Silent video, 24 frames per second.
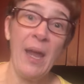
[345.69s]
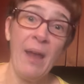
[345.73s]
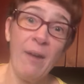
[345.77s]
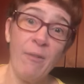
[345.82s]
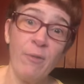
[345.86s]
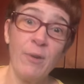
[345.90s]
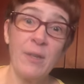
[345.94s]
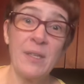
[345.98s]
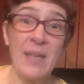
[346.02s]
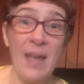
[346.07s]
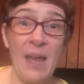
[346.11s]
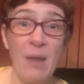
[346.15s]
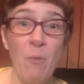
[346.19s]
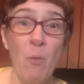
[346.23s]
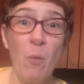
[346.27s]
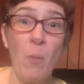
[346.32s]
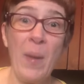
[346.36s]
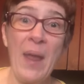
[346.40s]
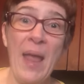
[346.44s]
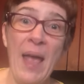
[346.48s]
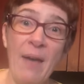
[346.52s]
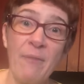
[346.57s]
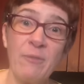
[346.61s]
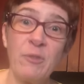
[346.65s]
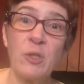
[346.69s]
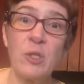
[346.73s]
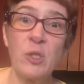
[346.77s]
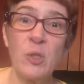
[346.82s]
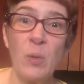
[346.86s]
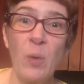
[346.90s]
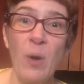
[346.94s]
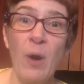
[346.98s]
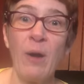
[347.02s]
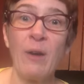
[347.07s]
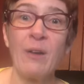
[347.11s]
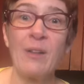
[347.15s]
every day when we have to
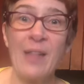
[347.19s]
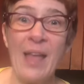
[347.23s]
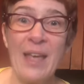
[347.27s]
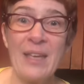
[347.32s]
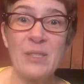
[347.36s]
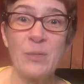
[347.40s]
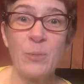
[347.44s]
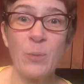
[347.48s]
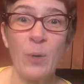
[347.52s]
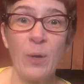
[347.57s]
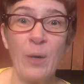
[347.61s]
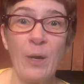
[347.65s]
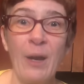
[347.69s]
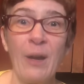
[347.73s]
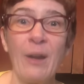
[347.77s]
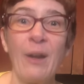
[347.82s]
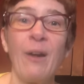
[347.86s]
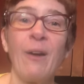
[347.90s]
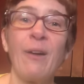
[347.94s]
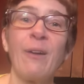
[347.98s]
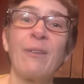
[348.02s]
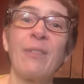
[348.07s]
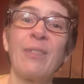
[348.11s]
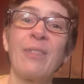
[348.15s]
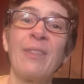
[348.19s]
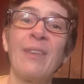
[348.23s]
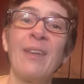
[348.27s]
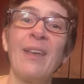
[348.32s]
do our classwork and our